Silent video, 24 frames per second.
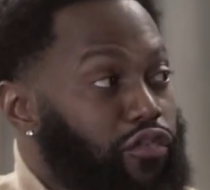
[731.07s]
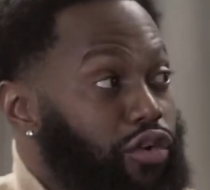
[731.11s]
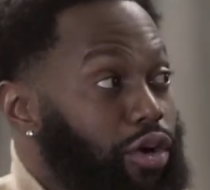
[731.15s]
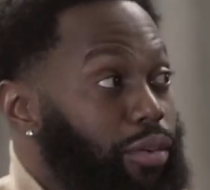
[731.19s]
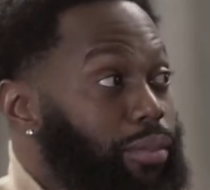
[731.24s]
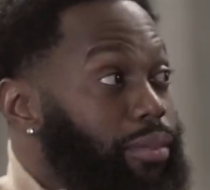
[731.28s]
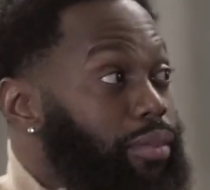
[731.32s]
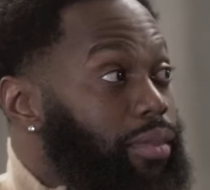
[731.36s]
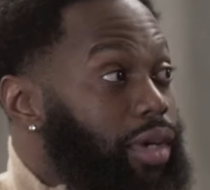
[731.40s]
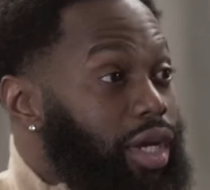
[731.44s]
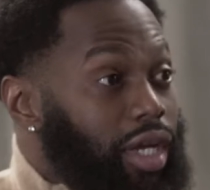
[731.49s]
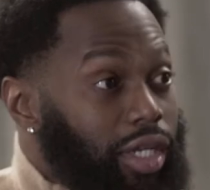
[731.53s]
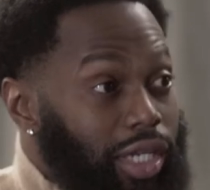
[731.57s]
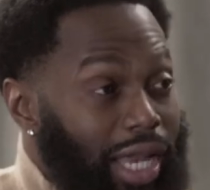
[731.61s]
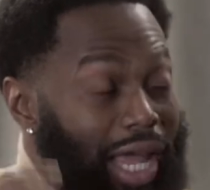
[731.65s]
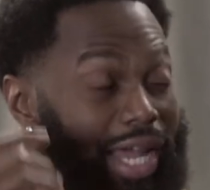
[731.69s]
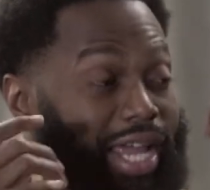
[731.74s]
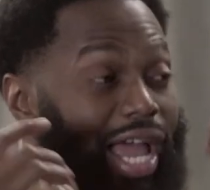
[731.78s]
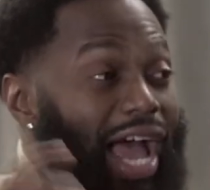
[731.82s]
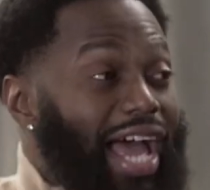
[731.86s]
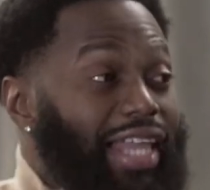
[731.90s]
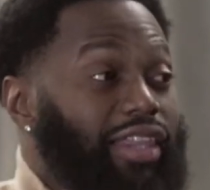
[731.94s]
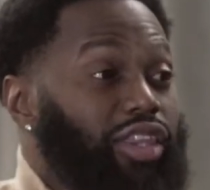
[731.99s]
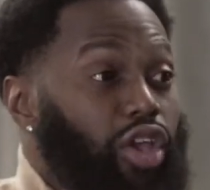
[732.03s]
from
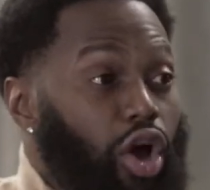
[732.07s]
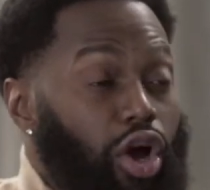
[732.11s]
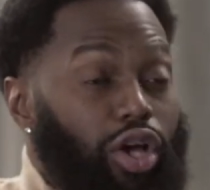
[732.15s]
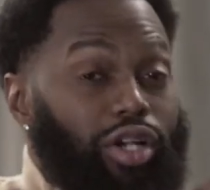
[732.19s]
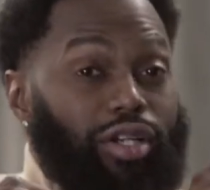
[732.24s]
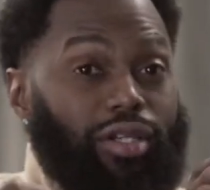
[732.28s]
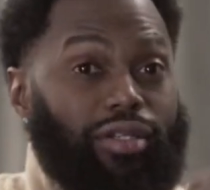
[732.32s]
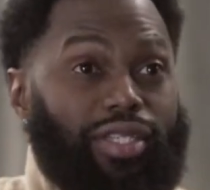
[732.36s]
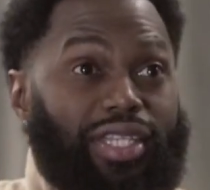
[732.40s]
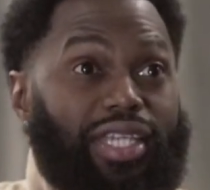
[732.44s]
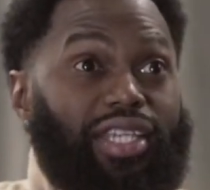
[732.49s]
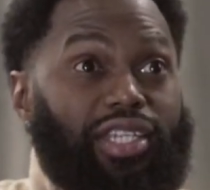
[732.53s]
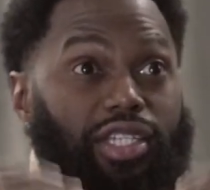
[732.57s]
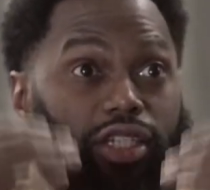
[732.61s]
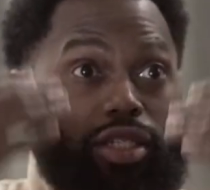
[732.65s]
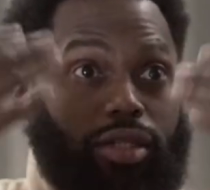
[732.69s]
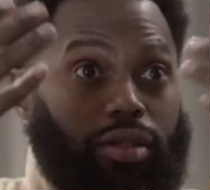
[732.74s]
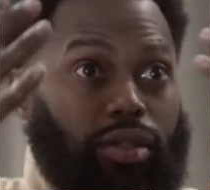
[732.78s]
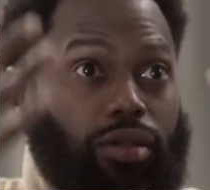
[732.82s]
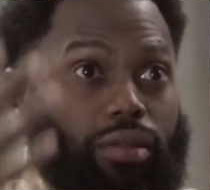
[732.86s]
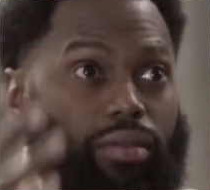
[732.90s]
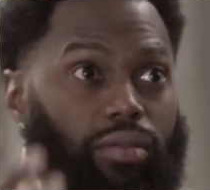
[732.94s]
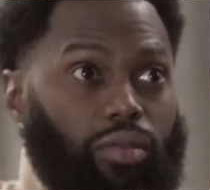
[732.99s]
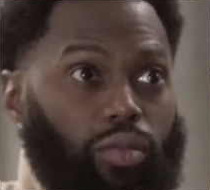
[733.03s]
like I thought
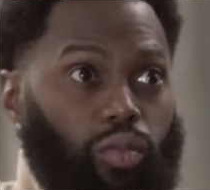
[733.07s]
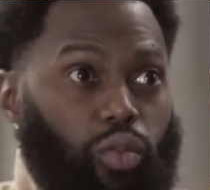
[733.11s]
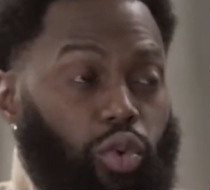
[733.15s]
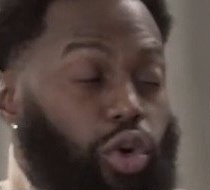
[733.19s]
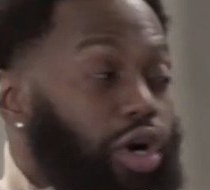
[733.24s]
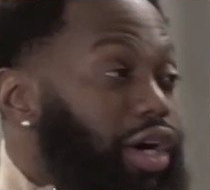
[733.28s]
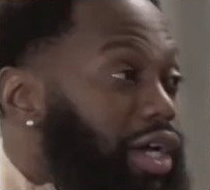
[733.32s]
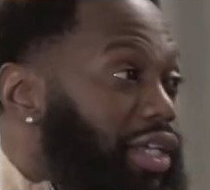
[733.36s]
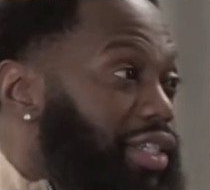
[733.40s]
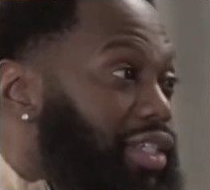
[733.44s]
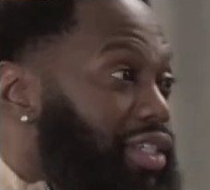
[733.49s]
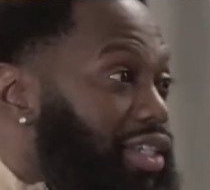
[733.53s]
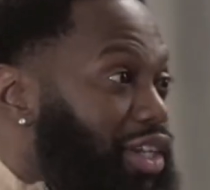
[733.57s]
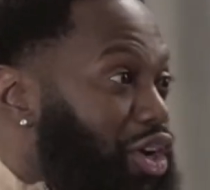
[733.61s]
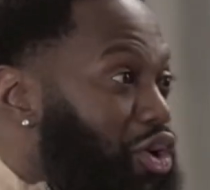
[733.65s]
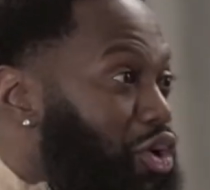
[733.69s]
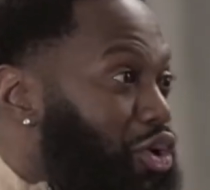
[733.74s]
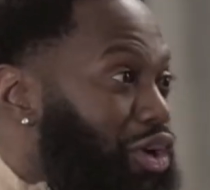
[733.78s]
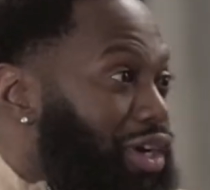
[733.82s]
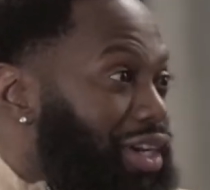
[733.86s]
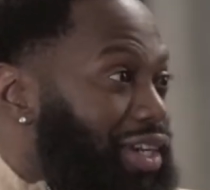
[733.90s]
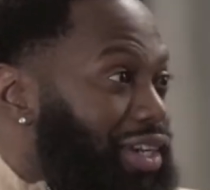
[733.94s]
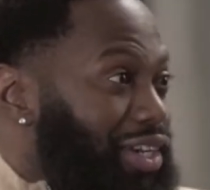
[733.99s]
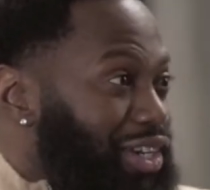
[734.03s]
this was
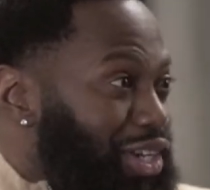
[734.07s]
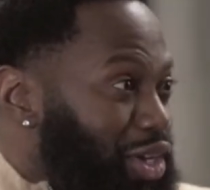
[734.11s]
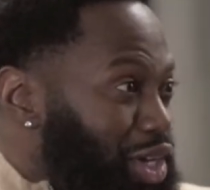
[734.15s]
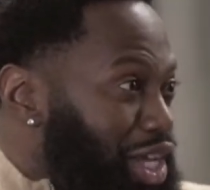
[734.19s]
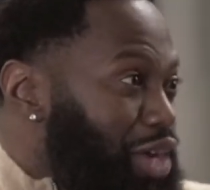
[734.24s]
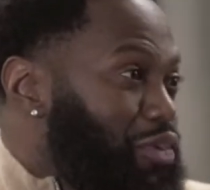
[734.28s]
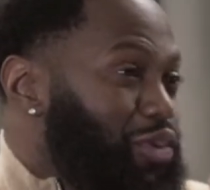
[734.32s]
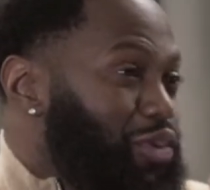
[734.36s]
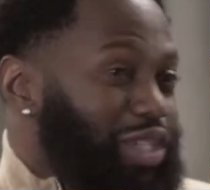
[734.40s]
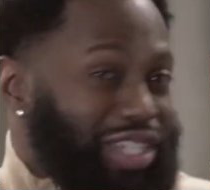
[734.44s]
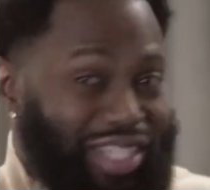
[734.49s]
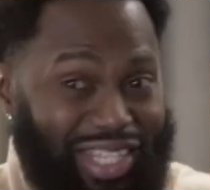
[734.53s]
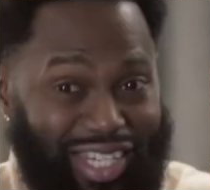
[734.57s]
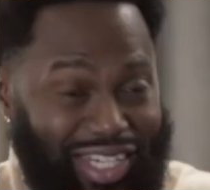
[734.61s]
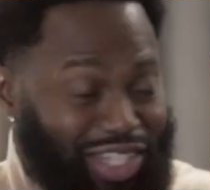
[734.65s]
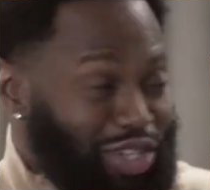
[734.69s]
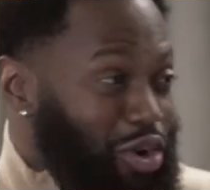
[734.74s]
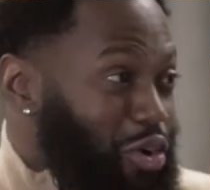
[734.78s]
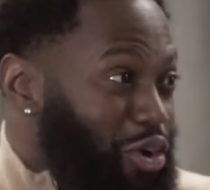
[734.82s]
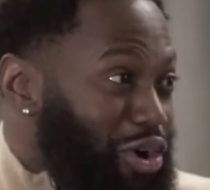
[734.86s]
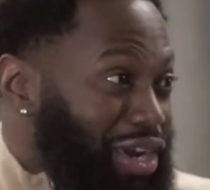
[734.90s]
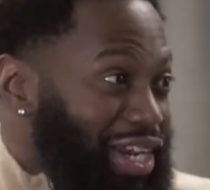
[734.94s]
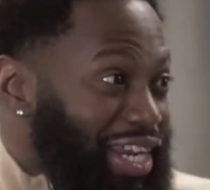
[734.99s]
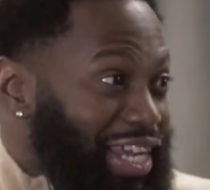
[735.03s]
going, it was
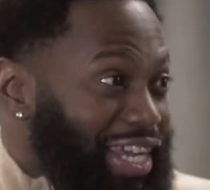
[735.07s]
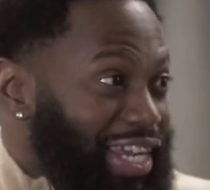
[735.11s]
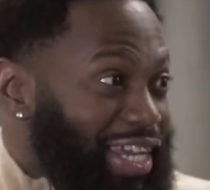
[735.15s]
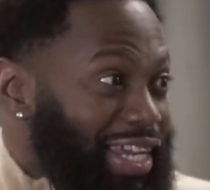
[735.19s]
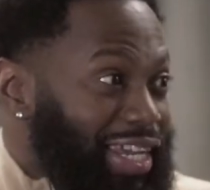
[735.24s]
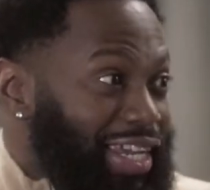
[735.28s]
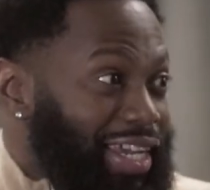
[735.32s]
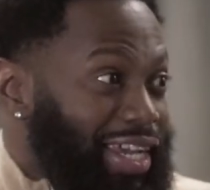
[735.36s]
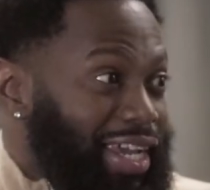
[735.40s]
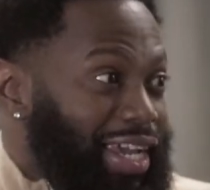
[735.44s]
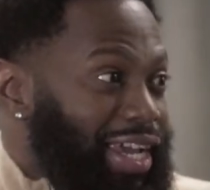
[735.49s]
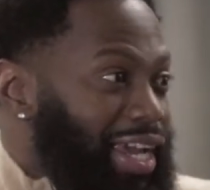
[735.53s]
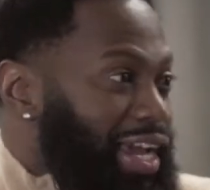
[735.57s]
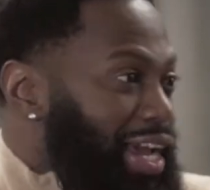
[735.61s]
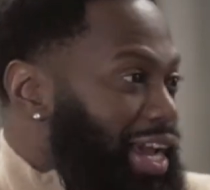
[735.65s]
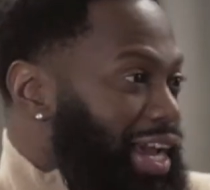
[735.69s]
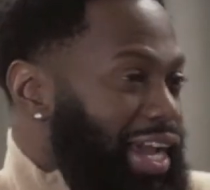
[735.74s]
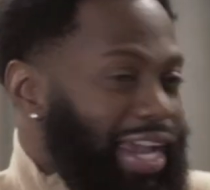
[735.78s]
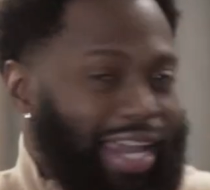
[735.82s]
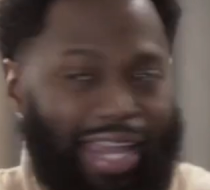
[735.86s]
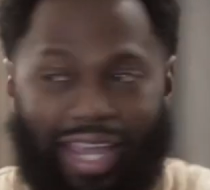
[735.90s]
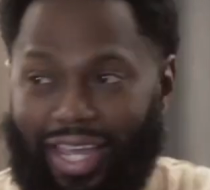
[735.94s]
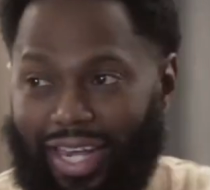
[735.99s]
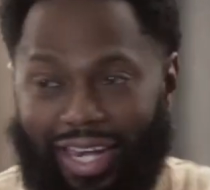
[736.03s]
this going in.
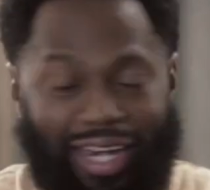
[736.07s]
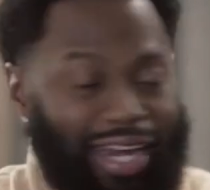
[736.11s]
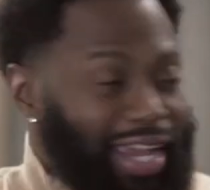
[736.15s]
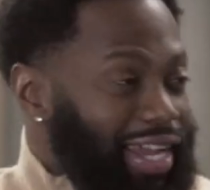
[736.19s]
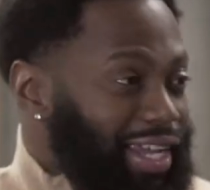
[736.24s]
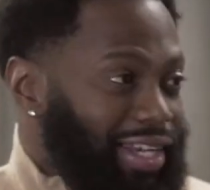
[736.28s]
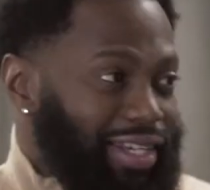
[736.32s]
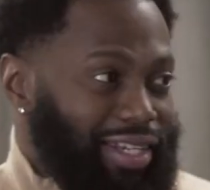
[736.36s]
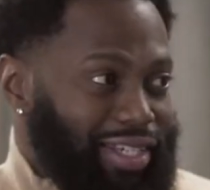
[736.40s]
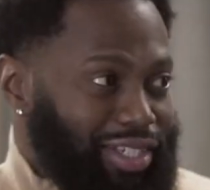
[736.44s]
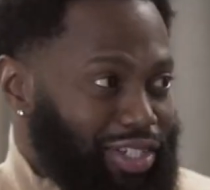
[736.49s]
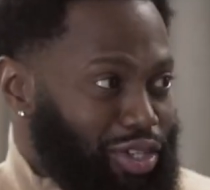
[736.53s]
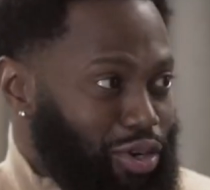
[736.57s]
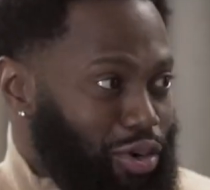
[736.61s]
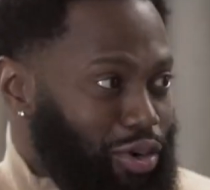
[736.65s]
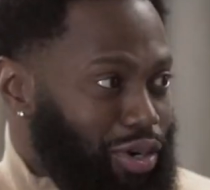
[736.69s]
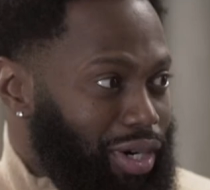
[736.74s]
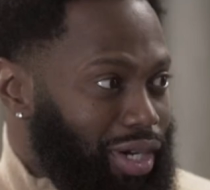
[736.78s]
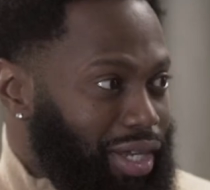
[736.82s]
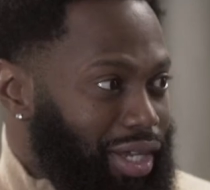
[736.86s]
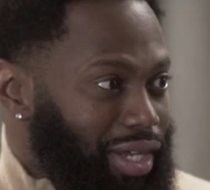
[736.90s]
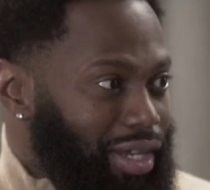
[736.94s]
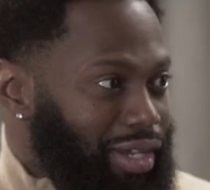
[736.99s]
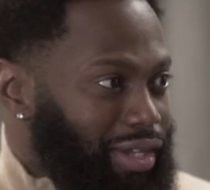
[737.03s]
And it ain't this
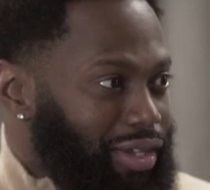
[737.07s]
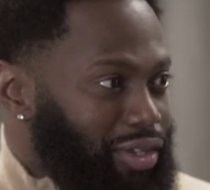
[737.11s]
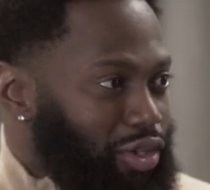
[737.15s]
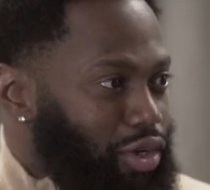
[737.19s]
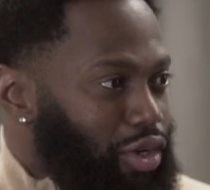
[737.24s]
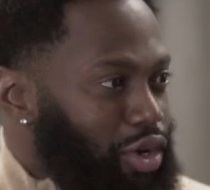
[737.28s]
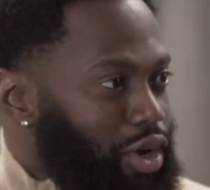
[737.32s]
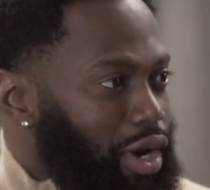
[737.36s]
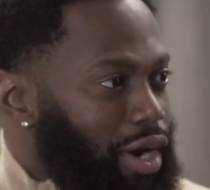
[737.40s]
going in. Ooh.